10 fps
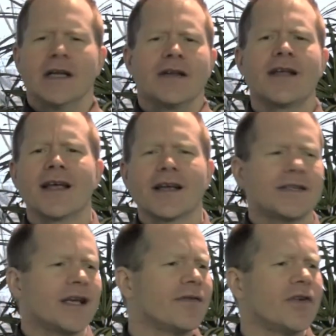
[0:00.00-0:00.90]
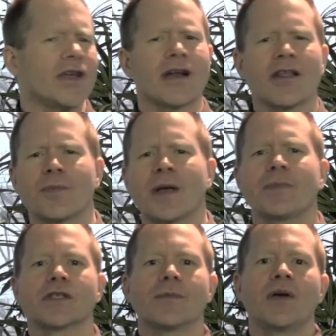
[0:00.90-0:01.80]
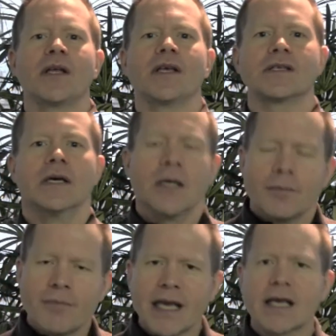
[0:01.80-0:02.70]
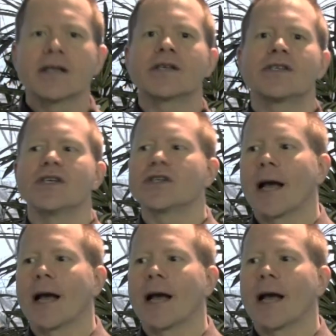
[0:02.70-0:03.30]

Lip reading: negativity and other people's opinions, make a decision.